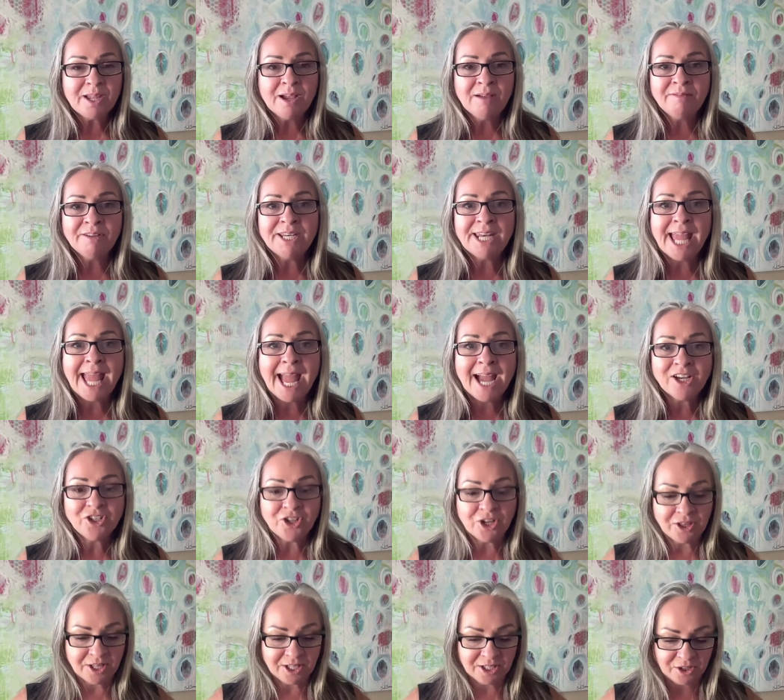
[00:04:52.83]
of an
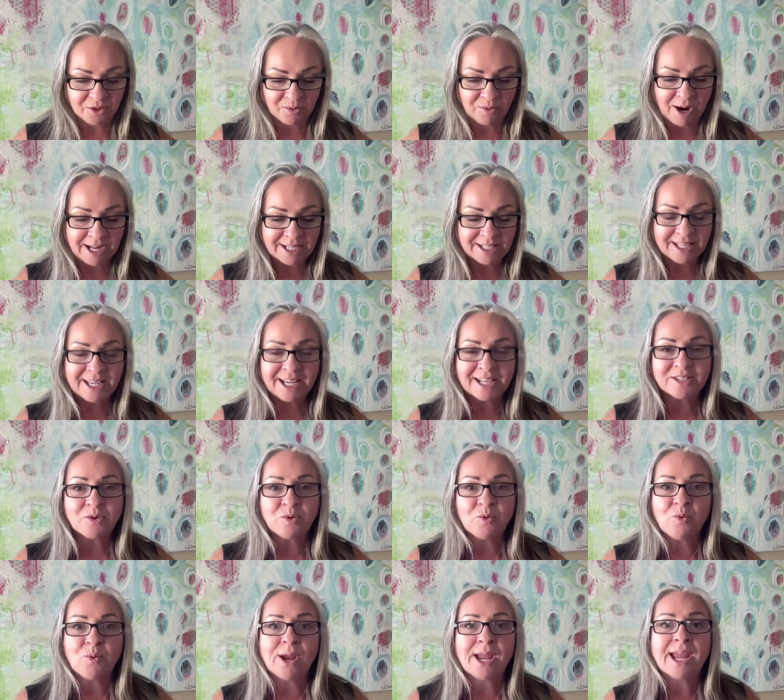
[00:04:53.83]
action that's arising as
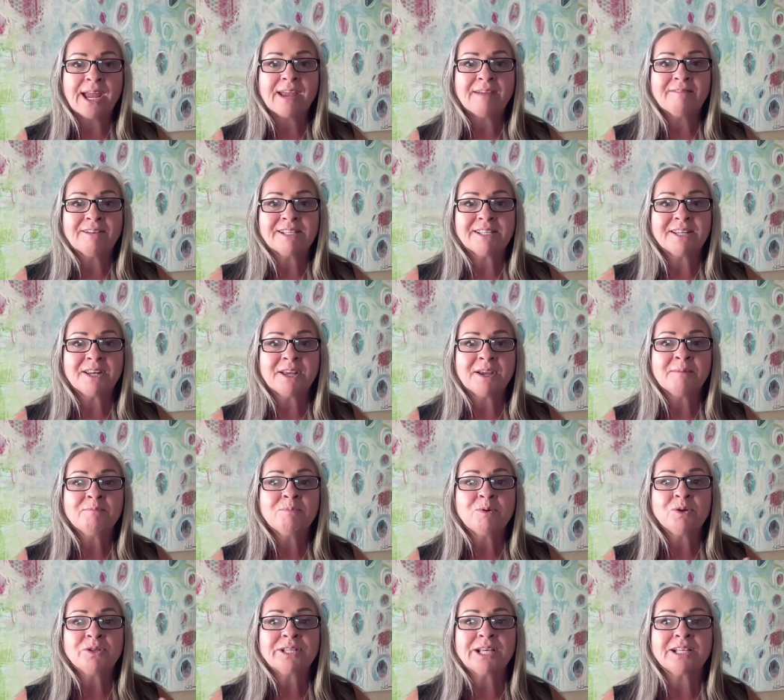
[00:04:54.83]
a wave, as an
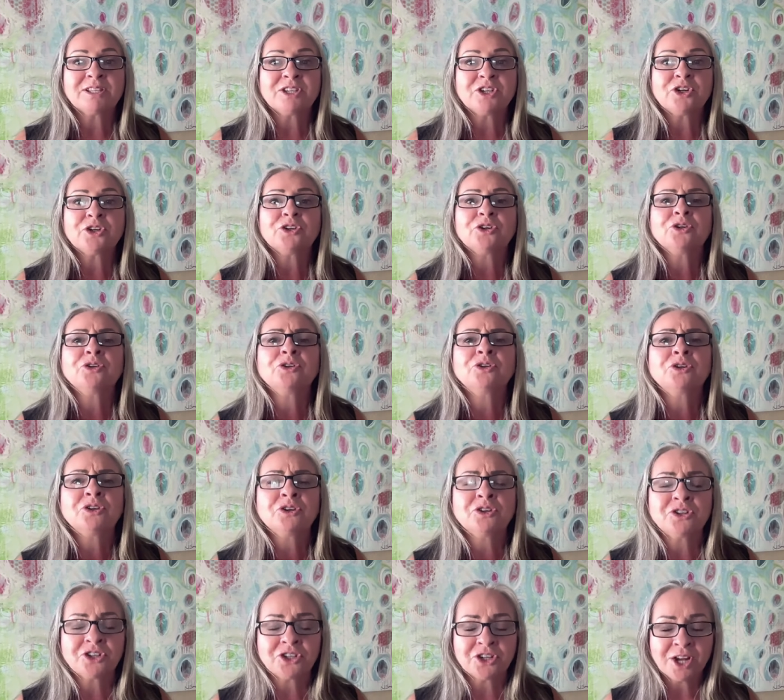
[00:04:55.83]
impulse, as an
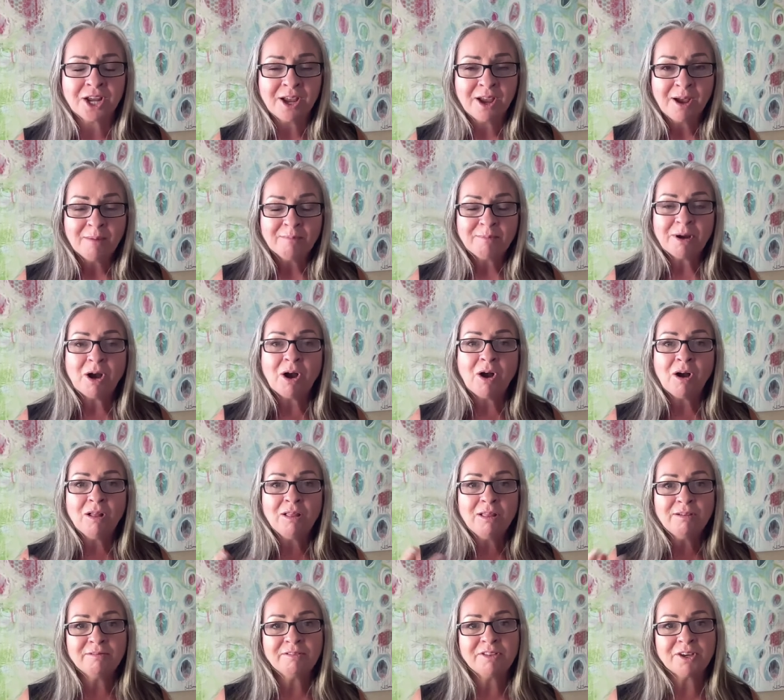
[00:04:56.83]
urge. But
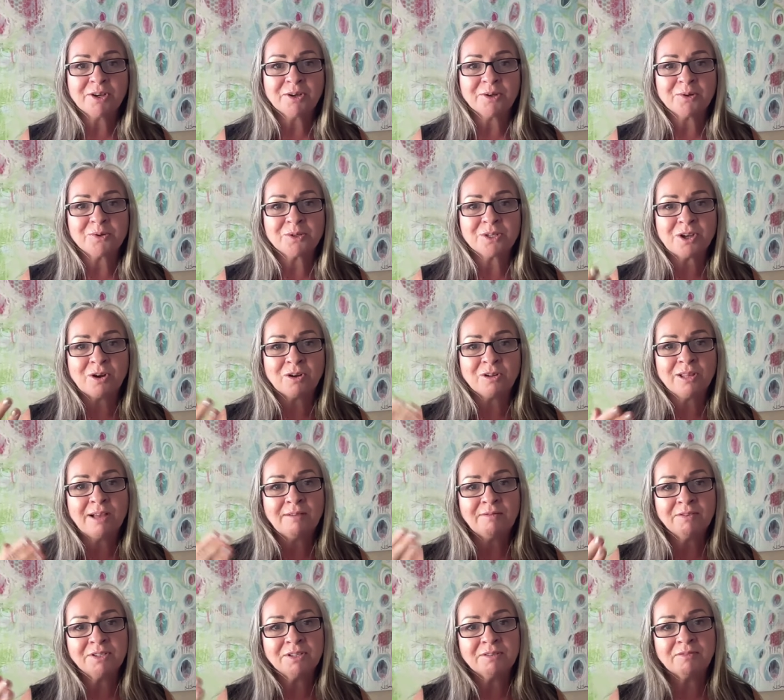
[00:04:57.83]
all of those are
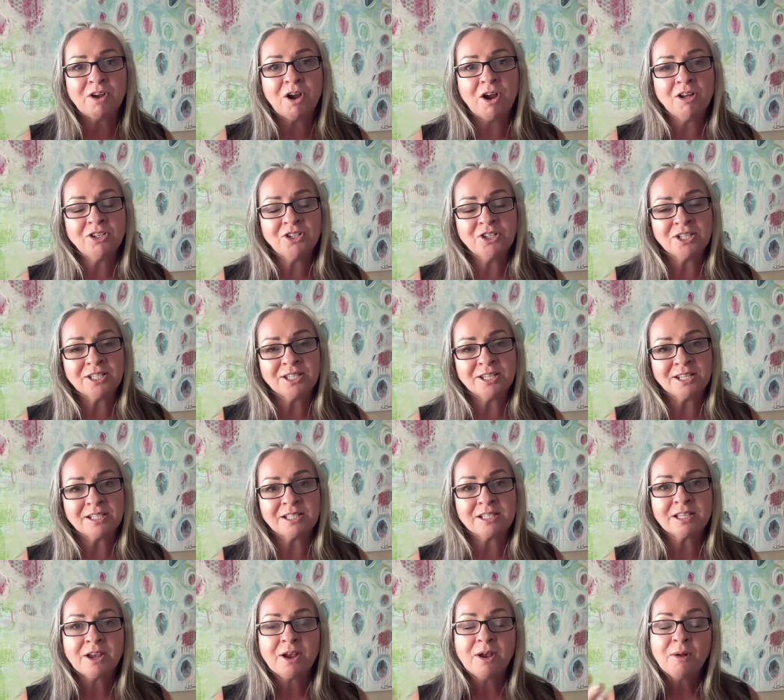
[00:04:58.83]
levels of
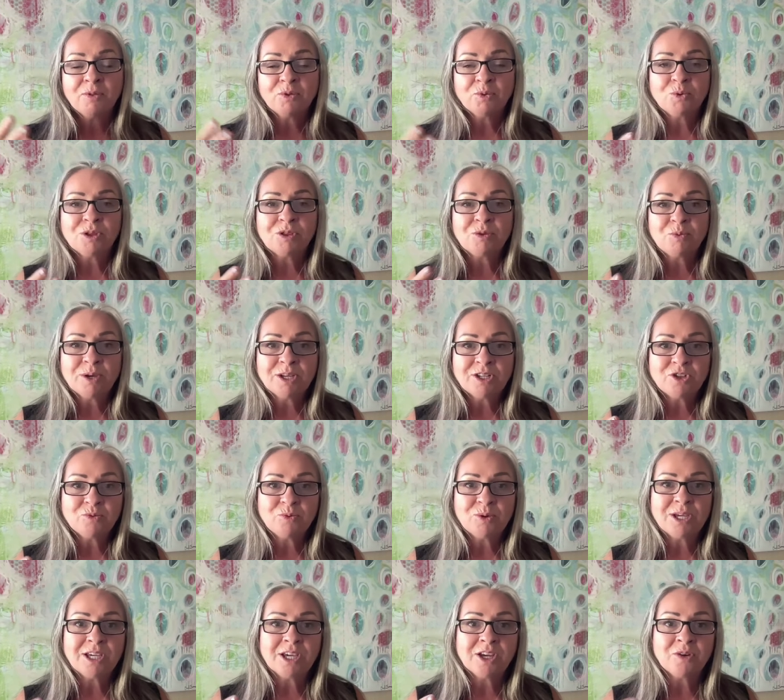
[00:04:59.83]
consciousness with
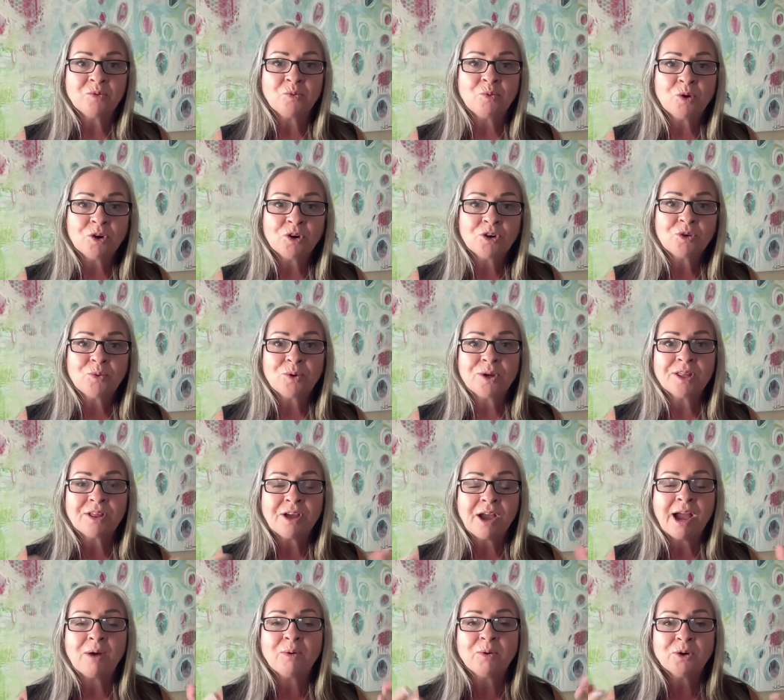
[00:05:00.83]
which we can work
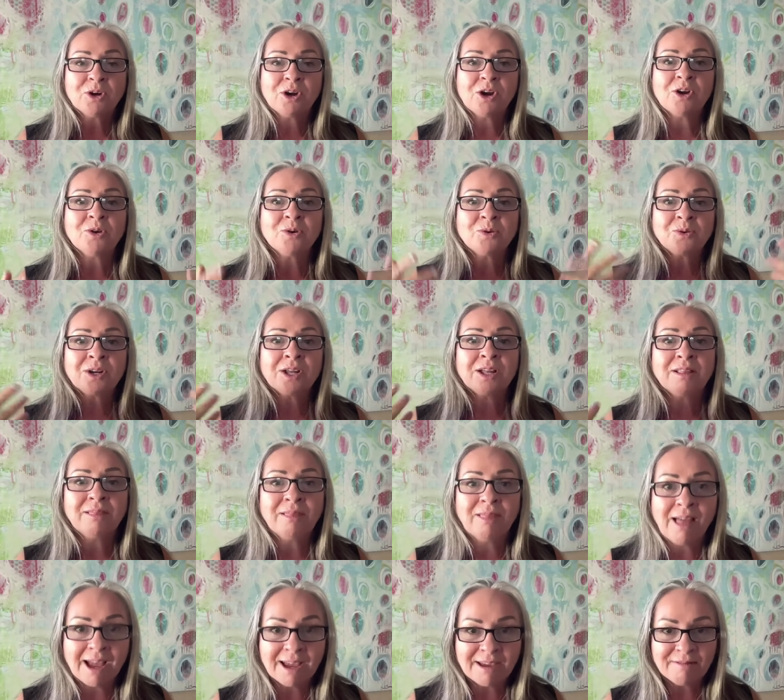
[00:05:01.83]
with our own
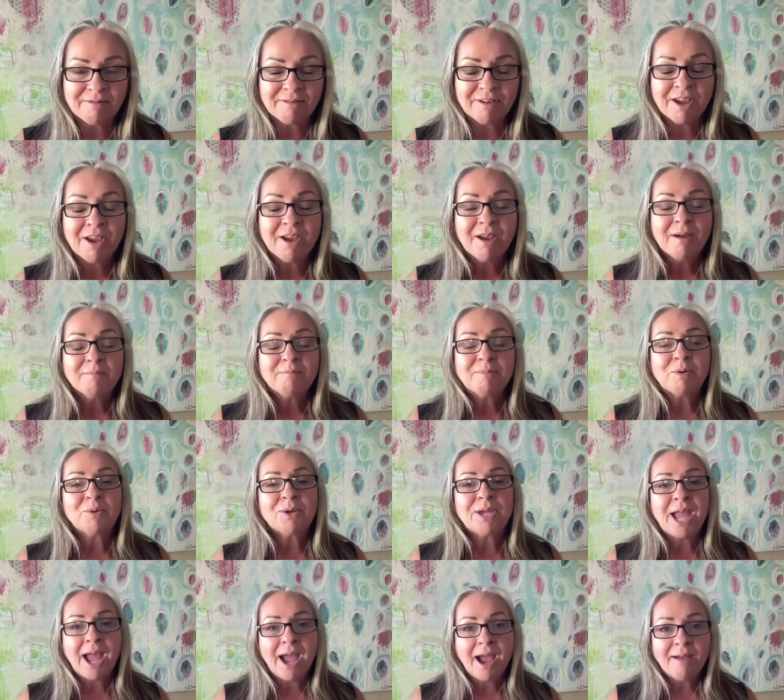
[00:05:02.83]
life. But
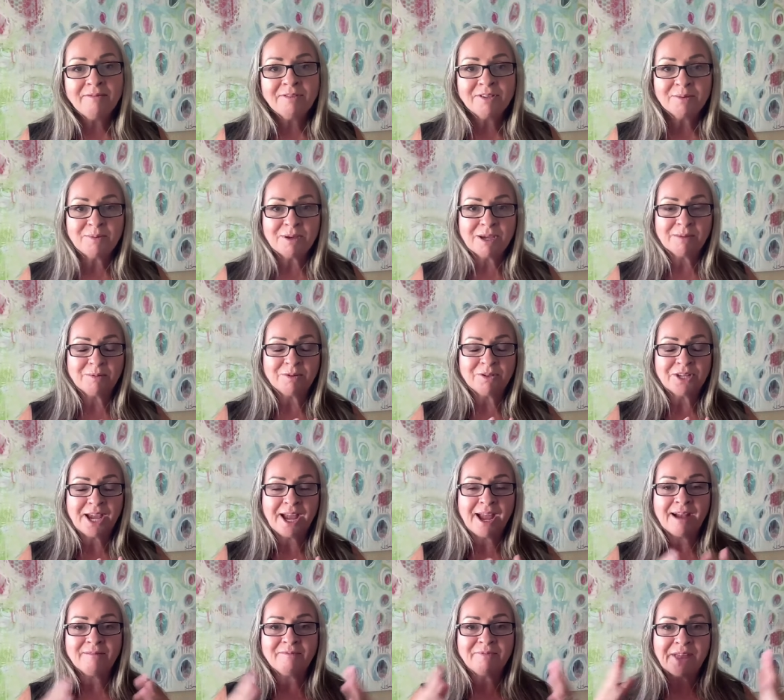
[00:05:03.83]
we have to be able to
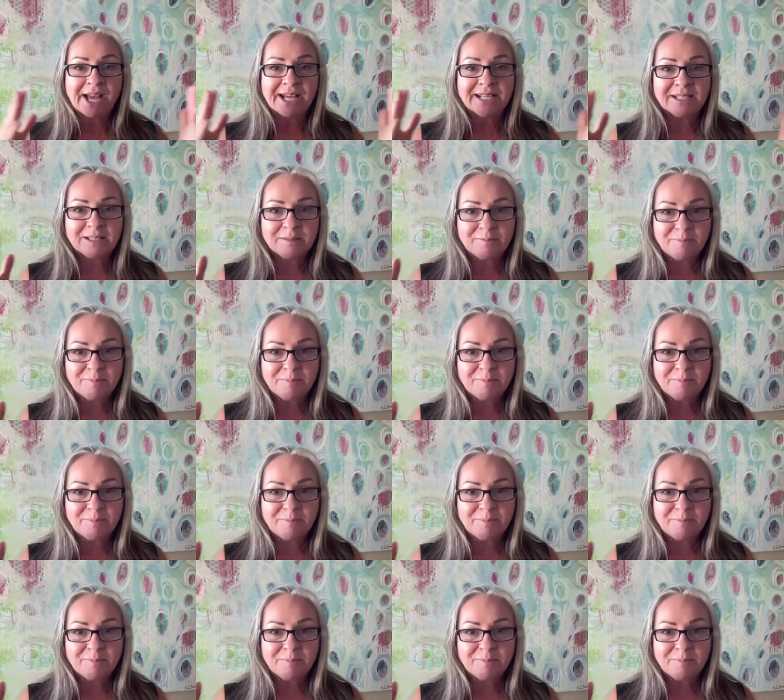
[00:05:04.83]
have that